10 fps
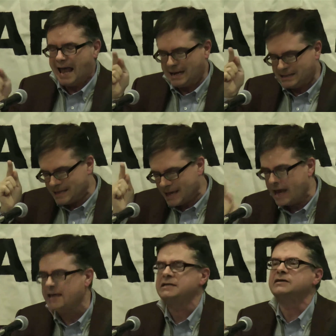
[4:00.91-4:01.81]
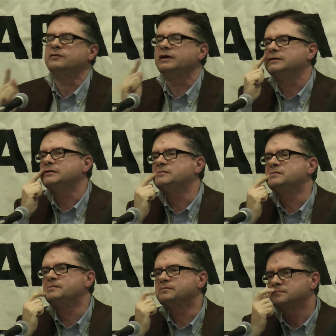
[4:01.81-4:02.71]
And at the end of it,
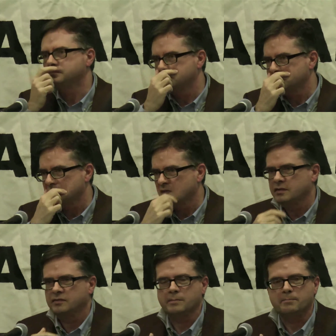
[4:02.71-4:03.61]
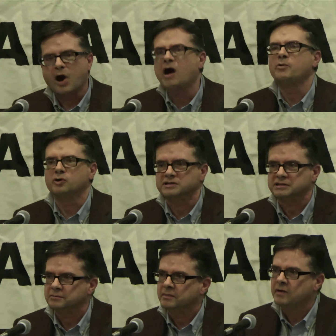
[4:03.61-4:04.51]
the
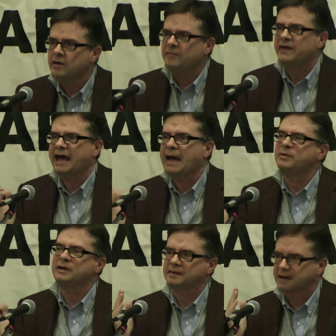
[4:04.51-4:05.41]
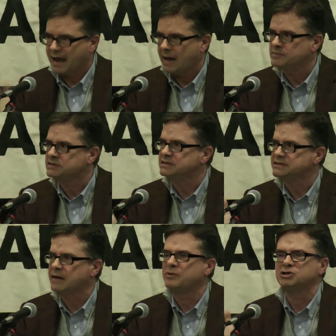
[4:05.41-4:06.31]
barbarism that happened at the camps in
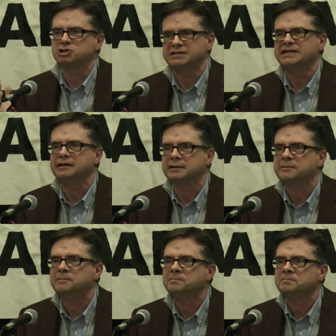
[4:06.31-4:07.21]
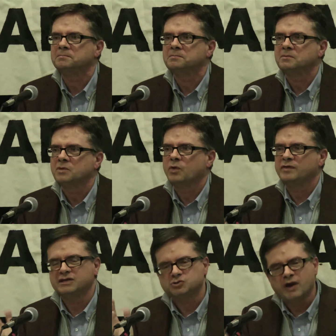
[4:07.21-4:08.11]
Sabra and Shatila, where
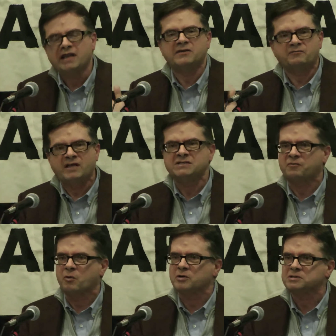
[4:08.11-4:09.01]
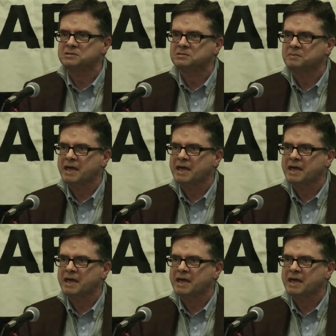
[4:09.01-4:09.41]
the Israeli Defense Force